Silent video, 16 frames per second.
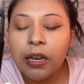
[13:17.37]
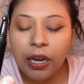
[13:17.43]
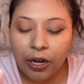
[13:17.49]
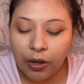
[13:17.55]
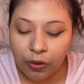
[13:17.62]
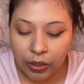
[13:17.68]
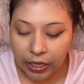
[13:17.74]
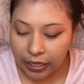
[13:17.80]
I
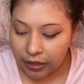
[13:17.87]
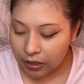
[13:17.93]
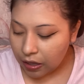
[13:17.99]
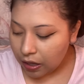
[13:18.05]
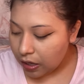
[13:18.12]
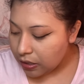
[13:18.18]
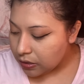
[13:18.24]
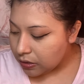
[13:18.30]
don't like
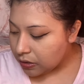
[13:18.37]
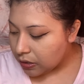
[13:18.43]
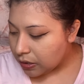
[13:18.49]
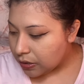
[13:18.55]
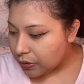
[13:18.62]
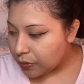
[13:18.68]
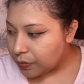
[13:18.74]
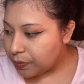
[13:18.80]
that.
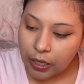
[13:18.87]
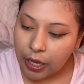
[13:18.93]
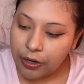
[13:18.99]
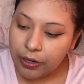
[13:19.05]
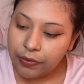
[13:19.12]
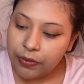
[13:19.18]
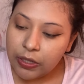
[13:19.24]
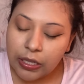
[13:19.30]
So I
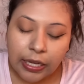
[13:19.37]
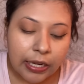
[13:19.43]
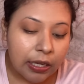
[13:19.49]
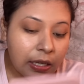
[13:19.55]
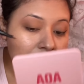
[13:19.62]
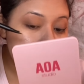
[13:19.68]
don't even like it